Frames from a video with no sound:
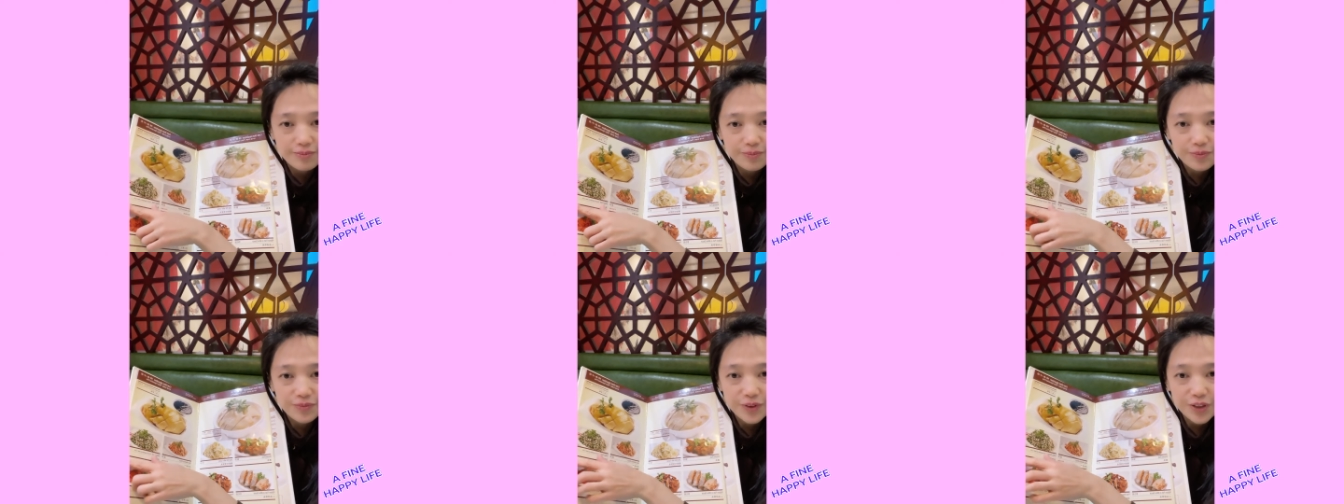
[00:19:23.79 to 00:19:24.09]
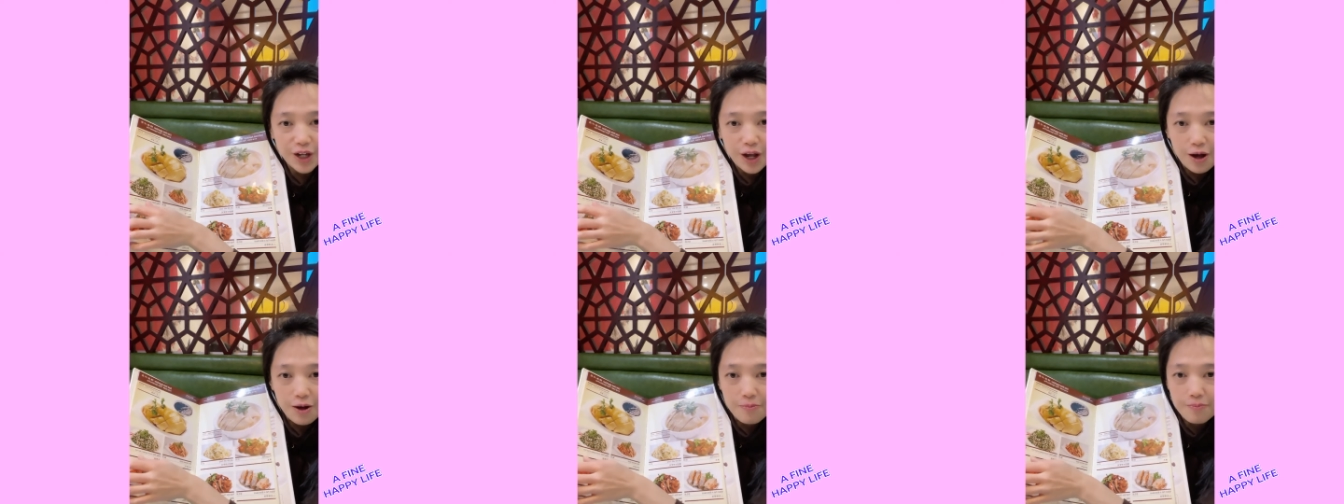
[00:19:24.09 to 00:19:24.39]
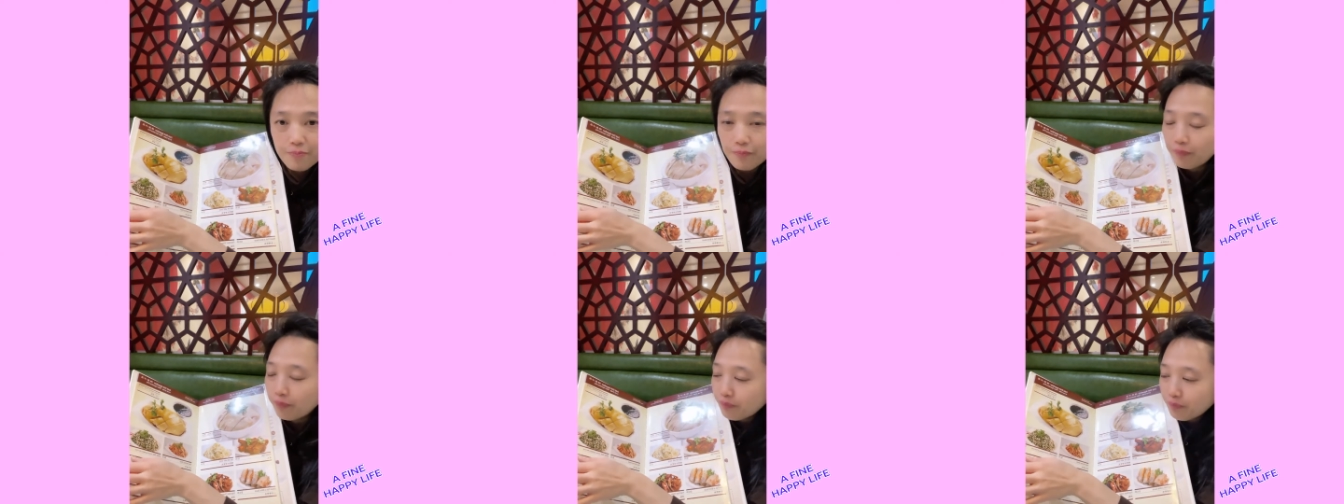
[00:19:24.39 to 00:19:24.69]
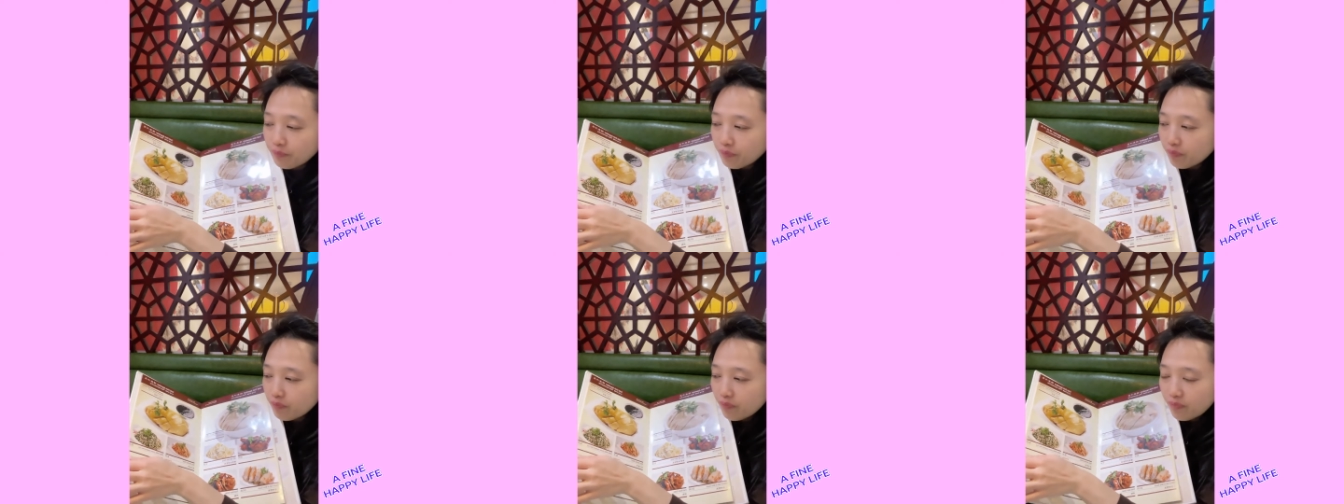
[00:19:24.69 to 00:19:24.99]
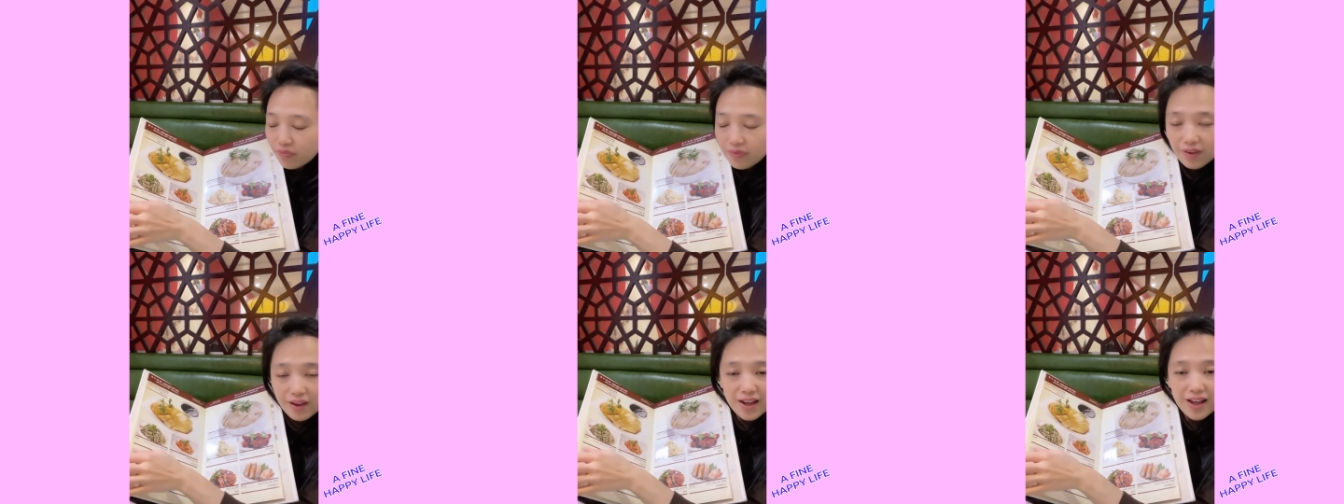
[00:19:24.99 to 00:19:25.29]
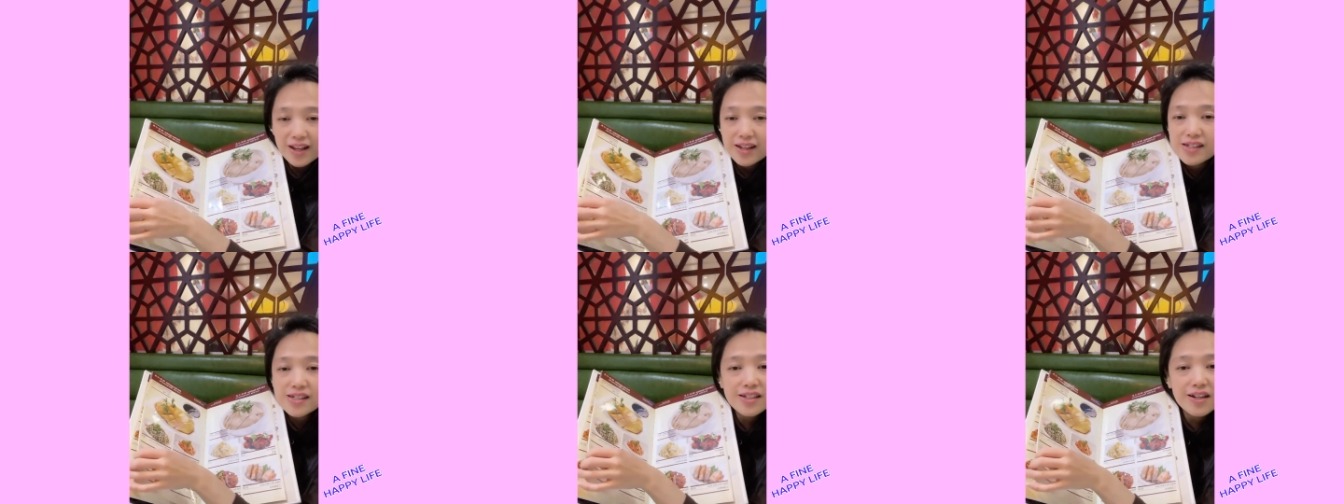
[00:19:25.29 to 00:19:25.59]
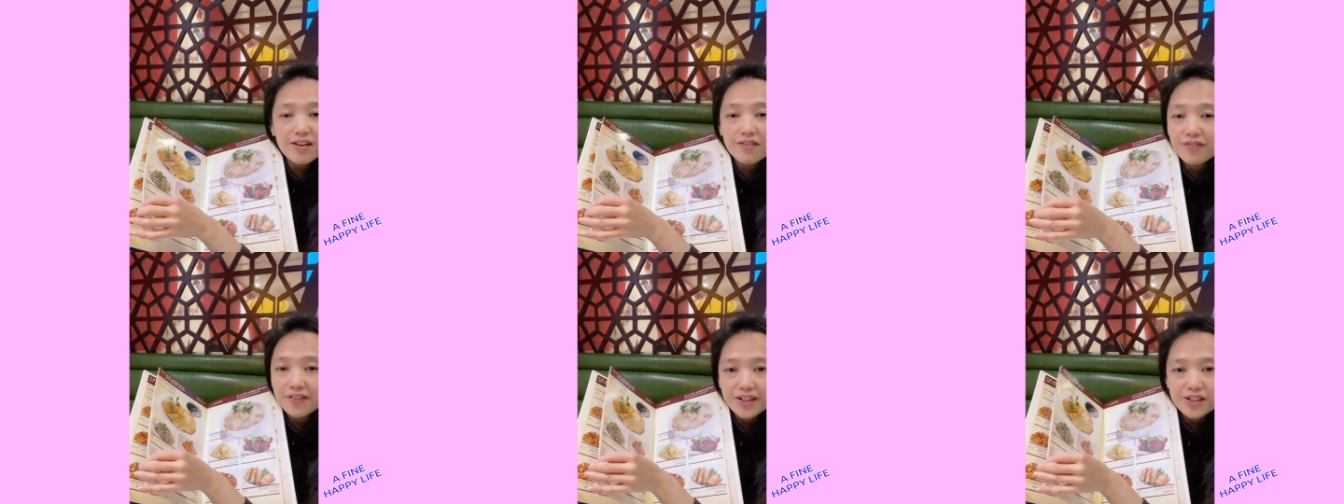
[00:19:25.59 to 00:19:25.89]
So
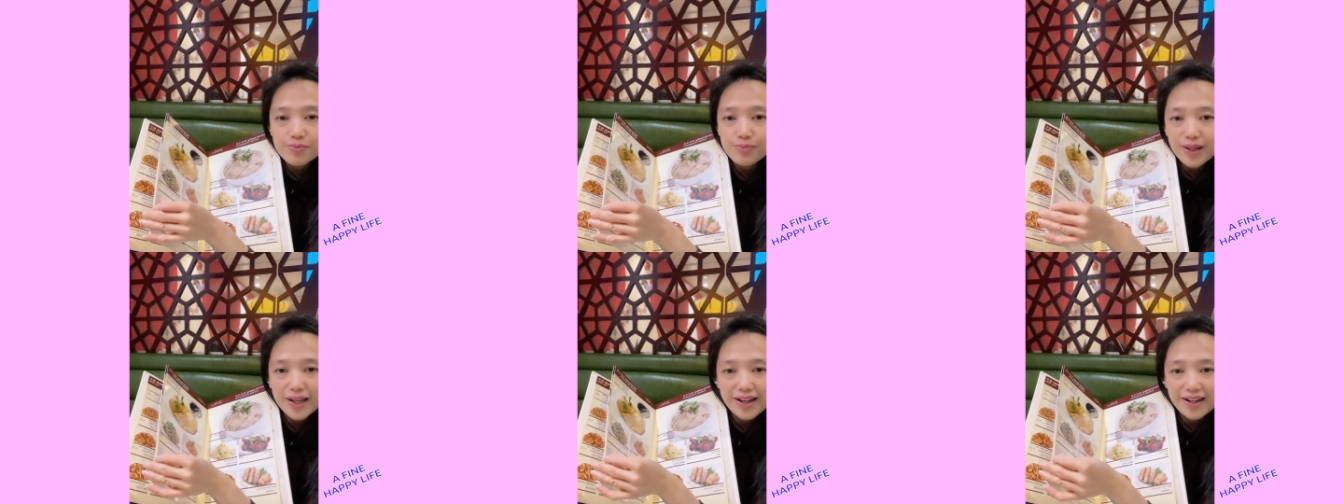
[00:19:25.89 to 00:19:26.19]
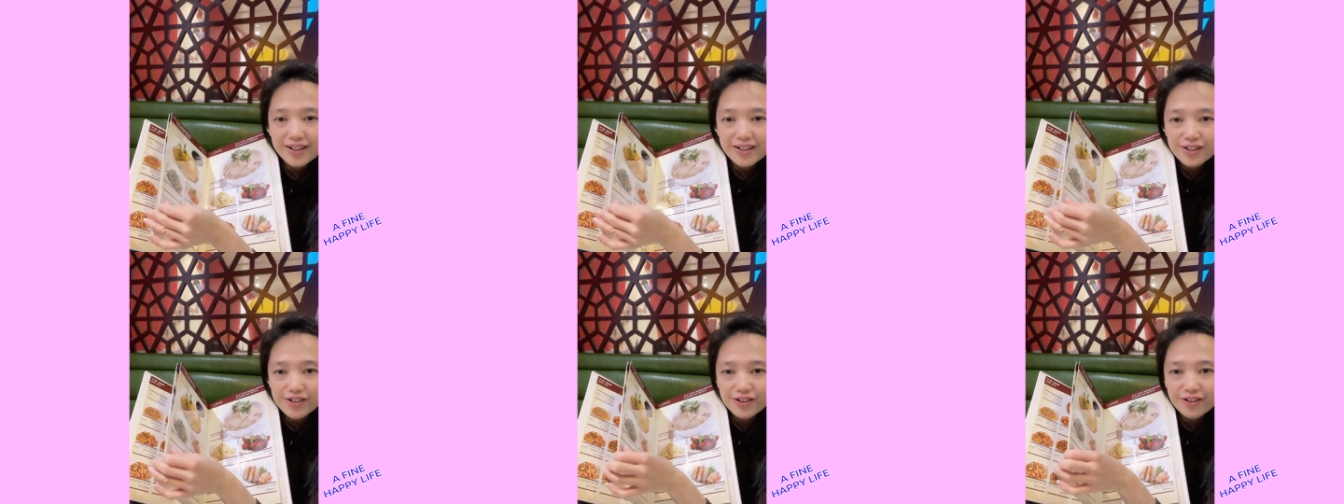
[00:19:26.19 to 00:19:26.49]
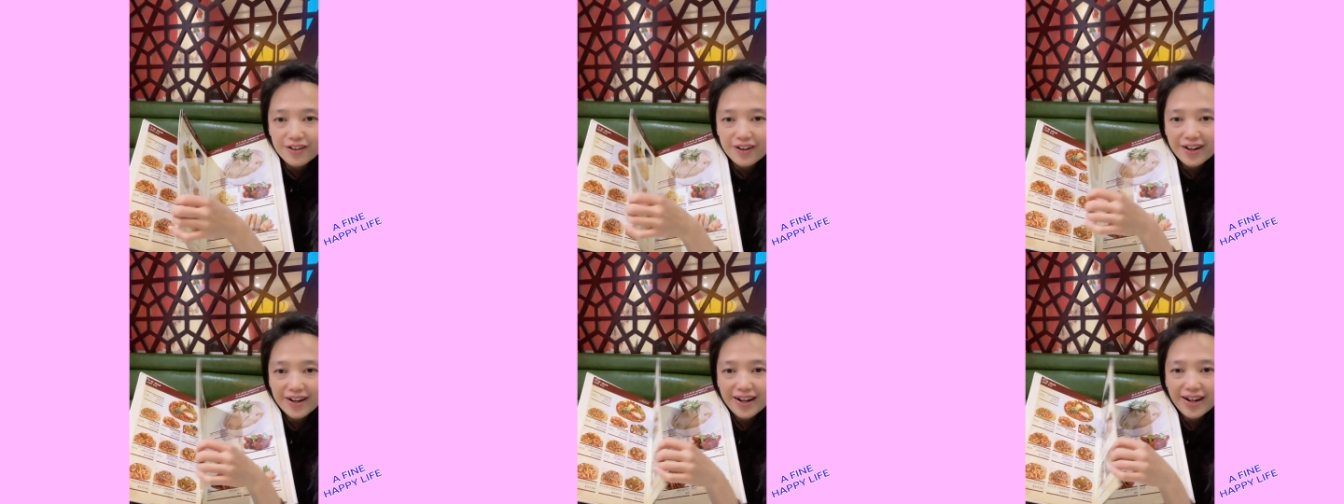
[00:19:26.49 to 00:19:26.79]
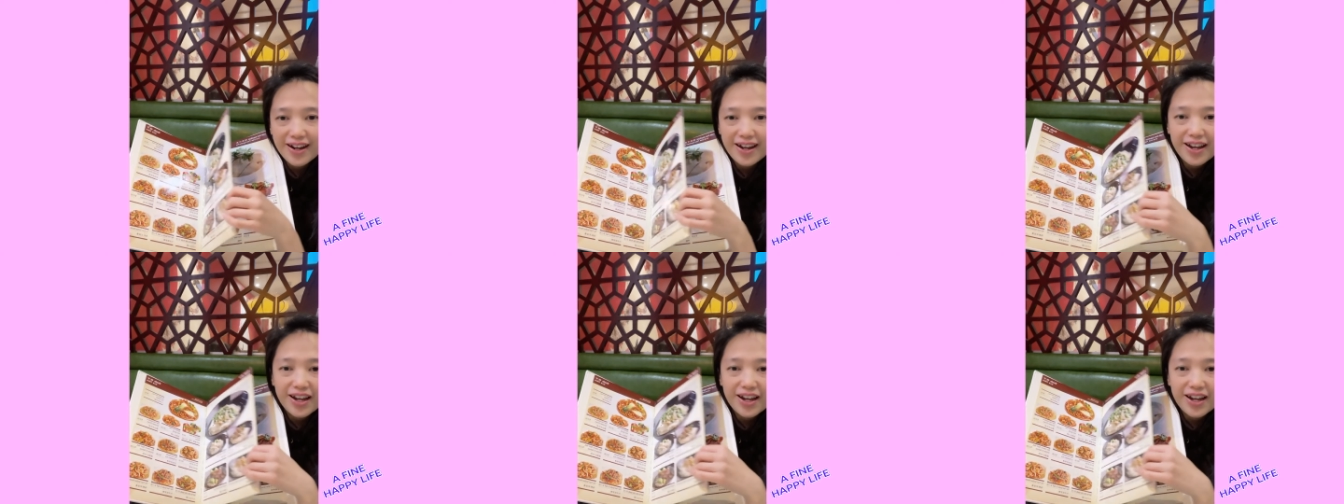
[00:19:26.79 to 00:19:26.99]
self-explanatory.